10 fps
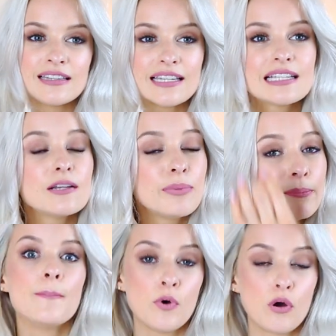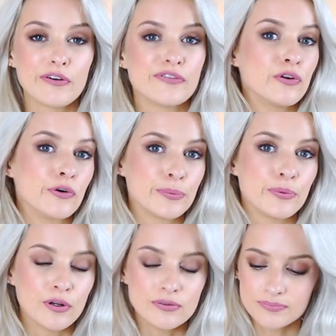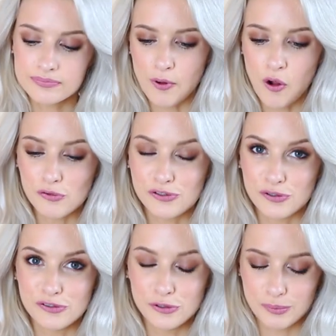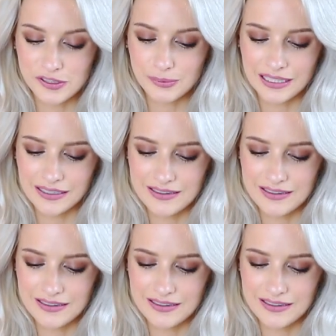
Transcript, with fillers: a little bit more affordable but also super sweet